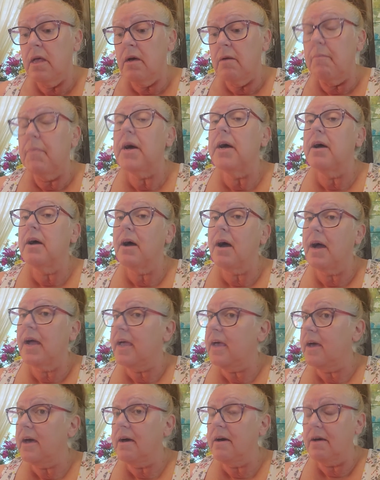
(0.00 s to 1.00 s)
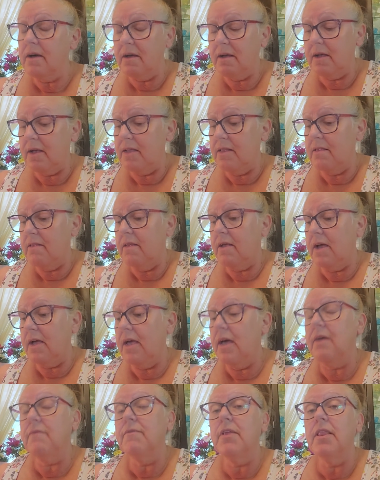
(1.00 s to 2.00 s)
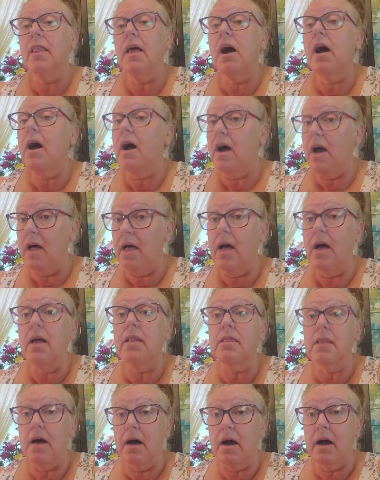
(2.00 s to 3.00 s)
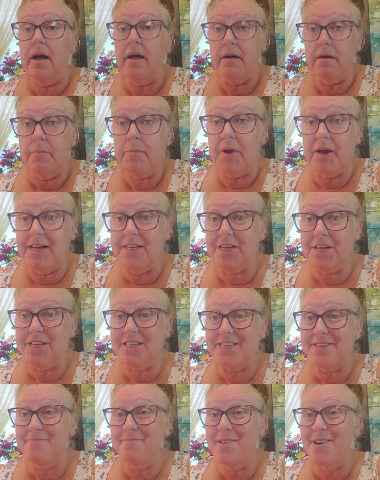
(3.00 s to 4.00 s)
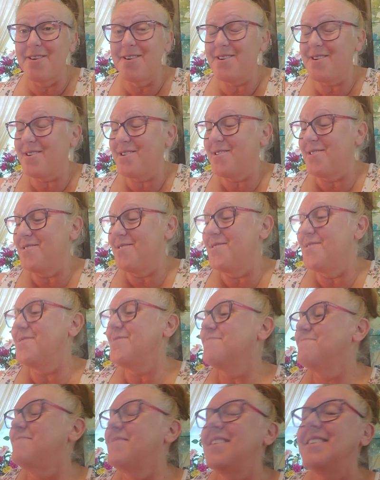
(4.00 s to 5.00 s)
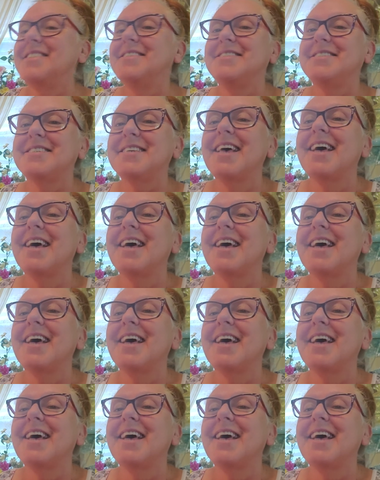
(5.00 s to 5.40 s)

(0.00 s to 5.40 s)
But I have a lot of Precious Moments.